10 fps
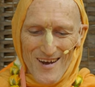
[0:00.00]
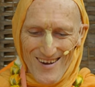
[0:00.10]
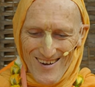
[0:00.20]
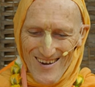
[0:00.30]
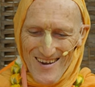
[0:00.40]

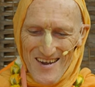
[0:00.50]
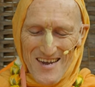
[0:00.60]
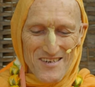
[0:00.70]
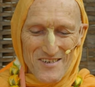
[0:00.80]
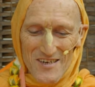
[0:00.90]
it
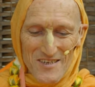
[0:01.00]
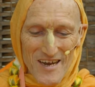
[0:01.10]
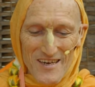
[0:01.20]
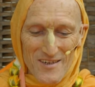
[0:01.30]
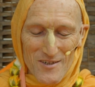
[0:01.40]
is a
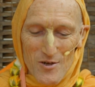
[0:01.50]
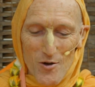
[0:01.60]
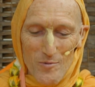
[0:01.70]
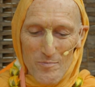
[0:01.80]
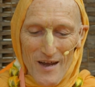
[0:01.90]
tale
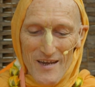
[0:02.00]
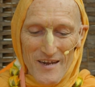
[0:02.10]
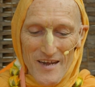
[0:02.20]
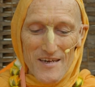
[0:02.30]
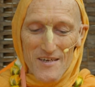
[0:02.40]
told by
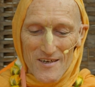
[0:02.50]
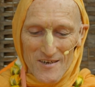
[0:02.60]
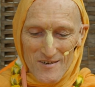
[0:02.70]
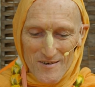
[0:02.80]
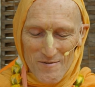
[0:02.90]
an
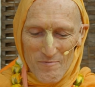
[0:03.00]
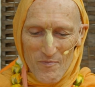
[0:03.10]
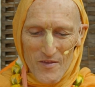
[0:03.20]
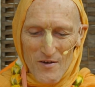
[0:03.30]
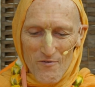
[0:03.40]
idiot
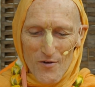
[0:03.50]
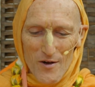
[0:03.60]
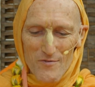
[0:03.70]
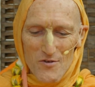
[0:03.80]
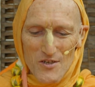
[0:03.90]

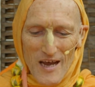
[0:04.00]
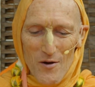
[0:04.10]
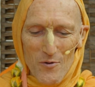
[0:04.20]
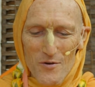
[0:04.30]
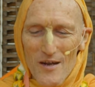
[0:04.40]
full of
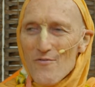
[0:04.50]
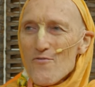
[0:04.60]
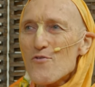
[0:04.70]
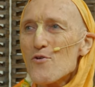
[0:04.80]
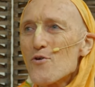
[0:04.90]
sound and
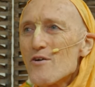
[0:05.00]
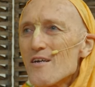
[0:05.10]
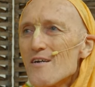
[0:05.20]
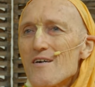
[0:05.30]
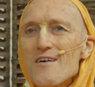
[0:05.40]

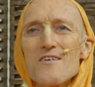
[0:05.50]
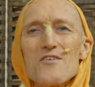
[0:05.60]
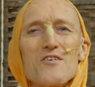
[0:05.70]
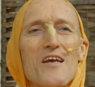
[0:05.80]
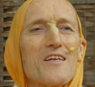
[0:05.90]
fury,
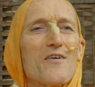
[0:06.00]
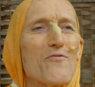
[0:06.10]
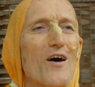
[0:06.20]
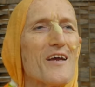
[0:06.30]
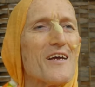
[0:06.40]

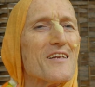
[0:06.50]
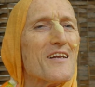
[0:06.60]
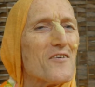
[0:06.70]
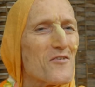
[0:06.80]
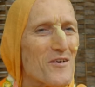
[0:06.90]
signifying
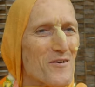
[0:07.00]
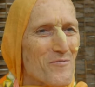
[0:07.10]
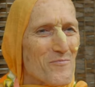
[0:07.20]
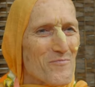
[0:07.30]
nothing.